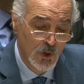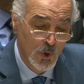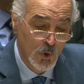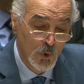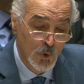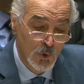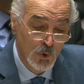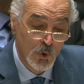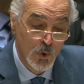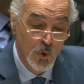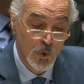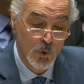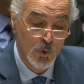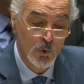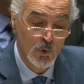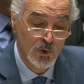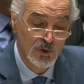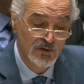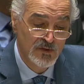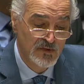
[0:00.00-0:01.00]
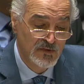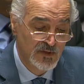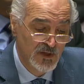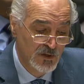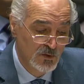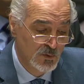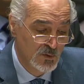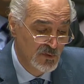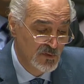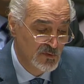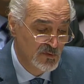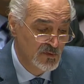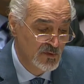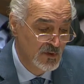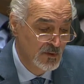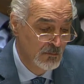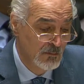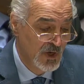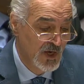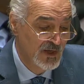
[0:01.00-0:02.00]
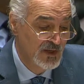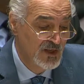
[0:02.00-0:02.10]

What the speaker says: or gold status by